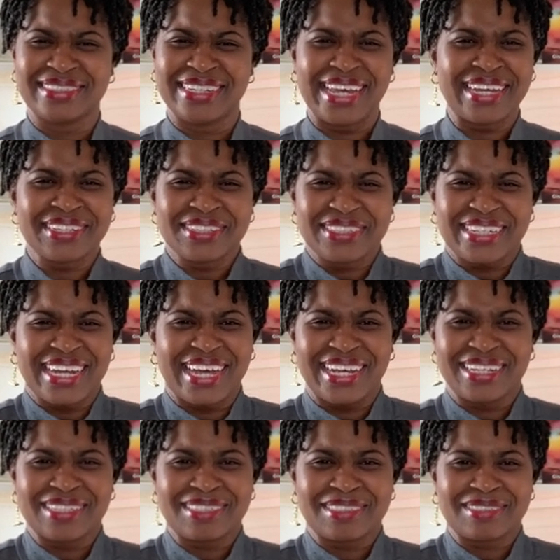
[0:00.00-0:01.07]
Now you're
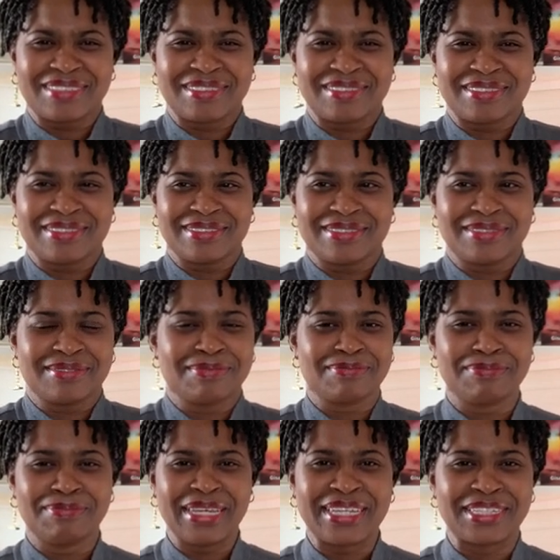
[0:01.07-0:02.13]
not
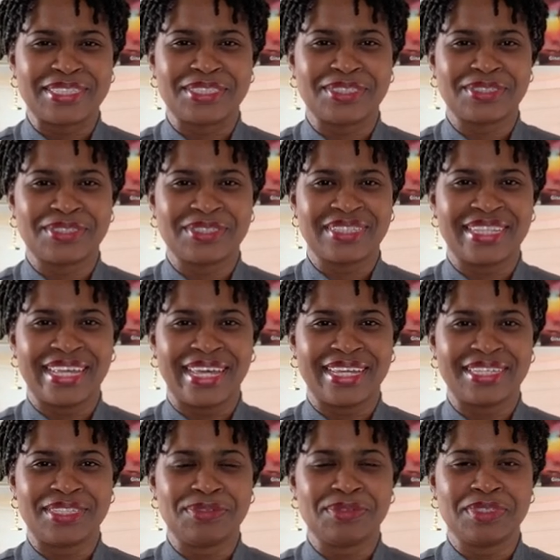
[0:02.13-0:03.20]
making sure
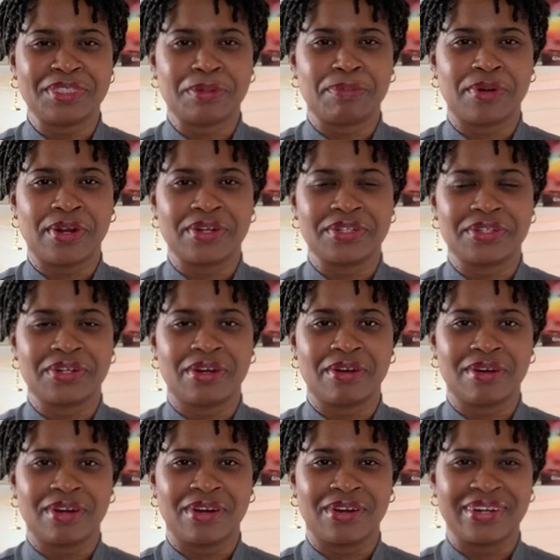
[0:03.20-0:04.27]
that you and your
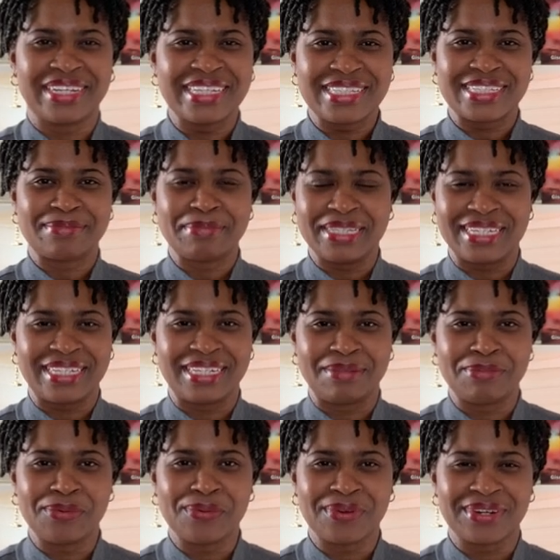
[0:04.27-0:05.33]
partner are intimate
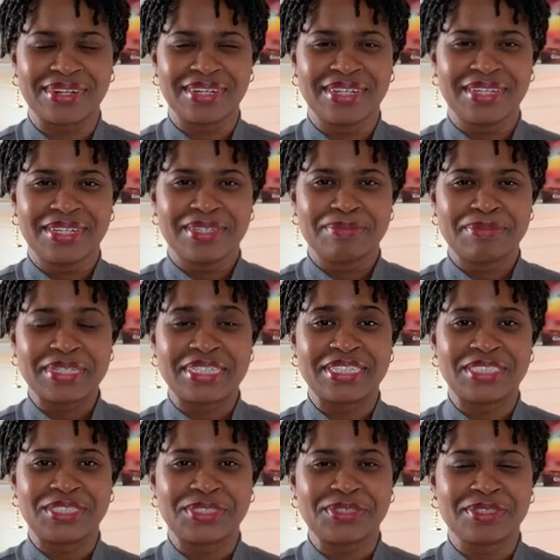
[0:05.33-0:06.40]
anymore,
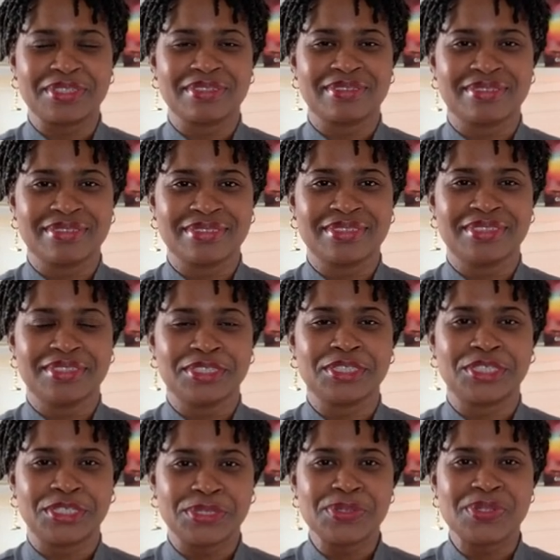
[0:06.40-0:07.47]
because you're
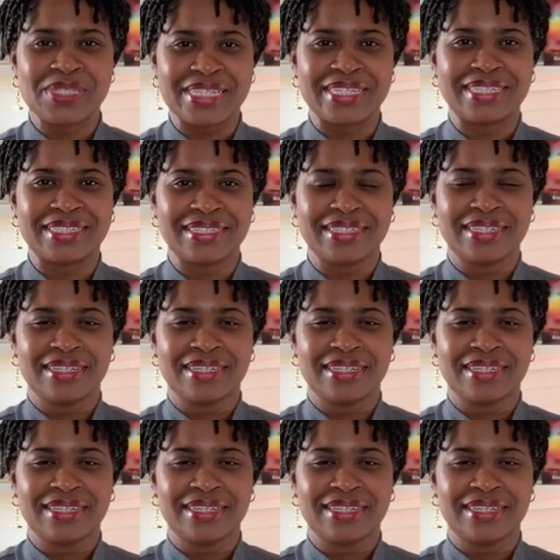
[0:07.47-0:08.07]
choosing